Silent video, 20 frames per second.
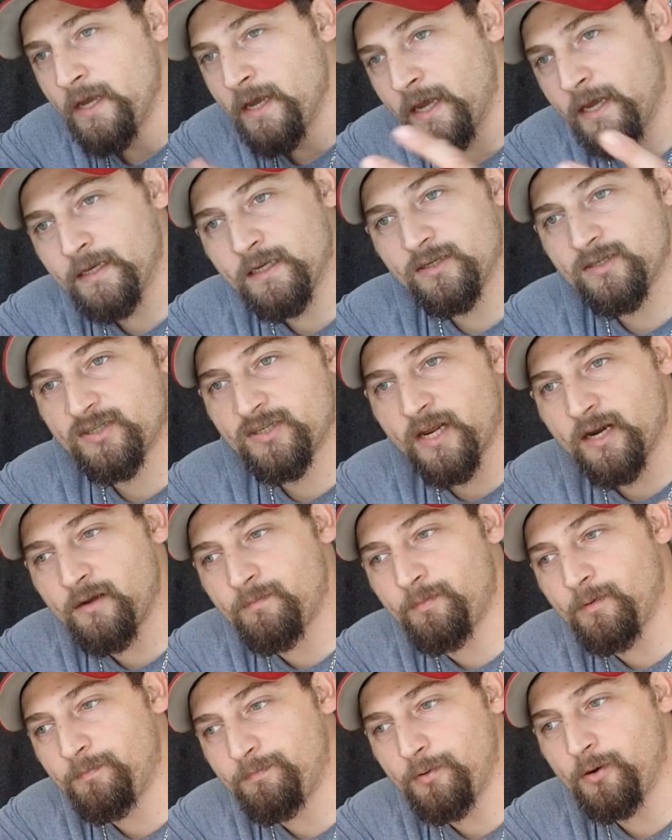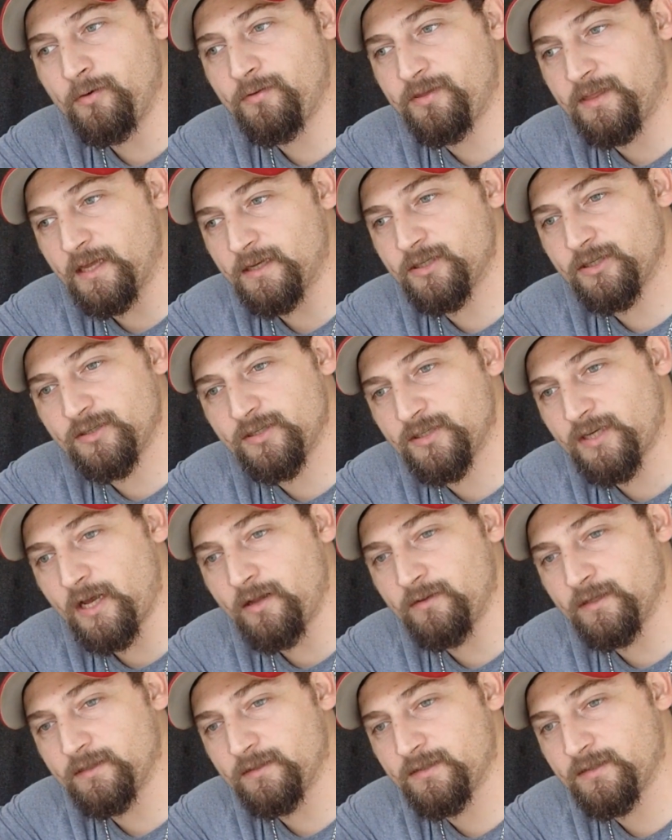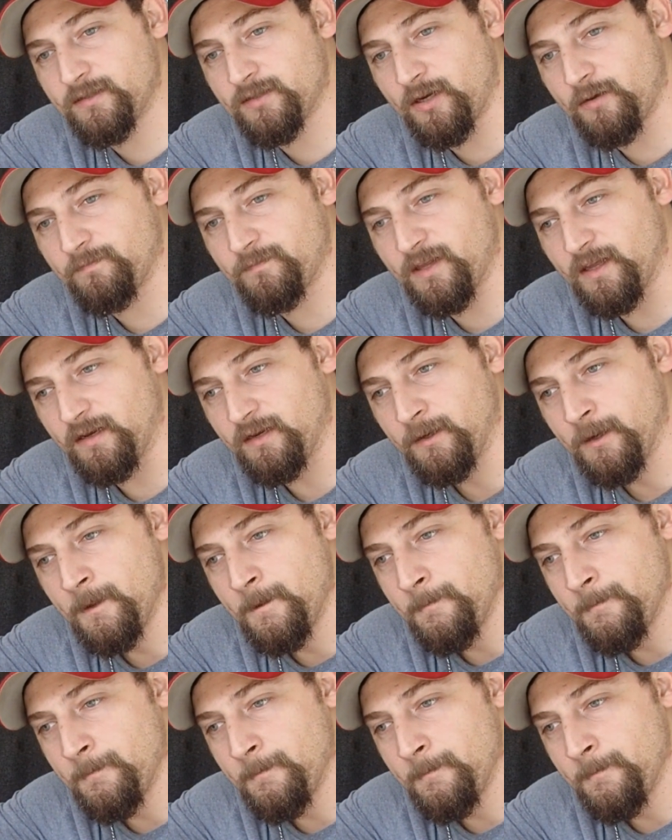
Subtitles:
and you set up a booth that you're selling something.